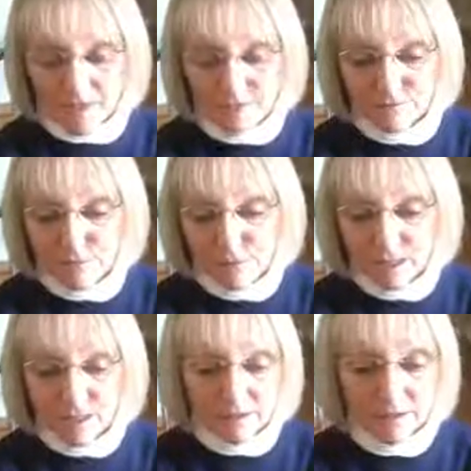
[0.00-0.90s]

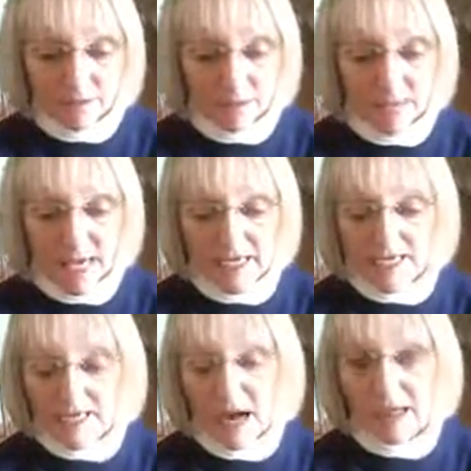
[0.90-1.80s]
4, the pet
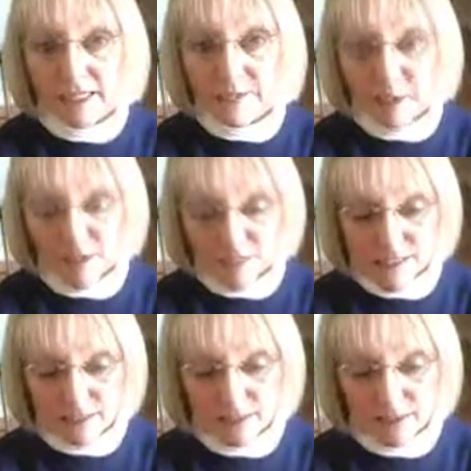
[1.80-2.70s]
is not exposed
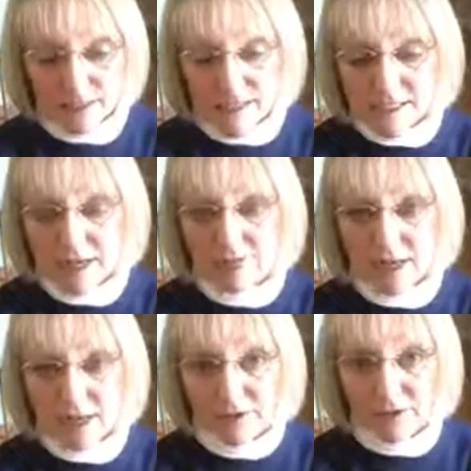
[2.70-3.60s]
to illness of
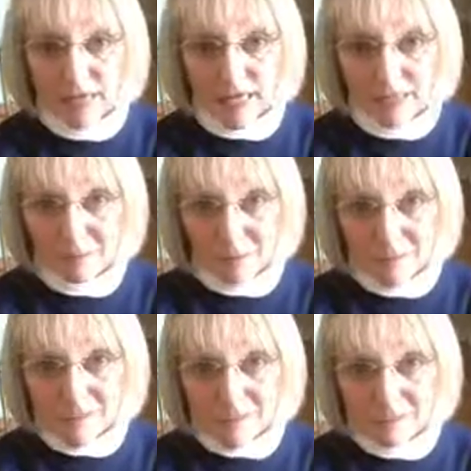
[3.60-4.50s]
other
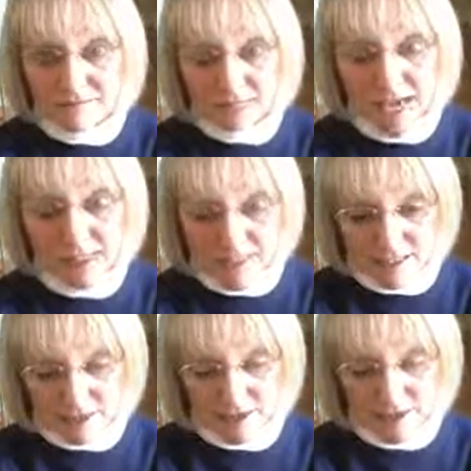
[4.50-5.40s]
animals. That
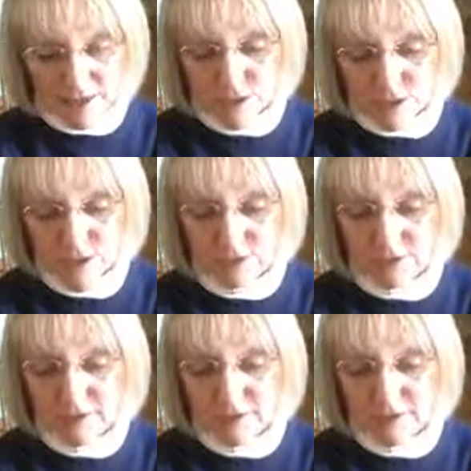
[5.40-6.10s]
is very true.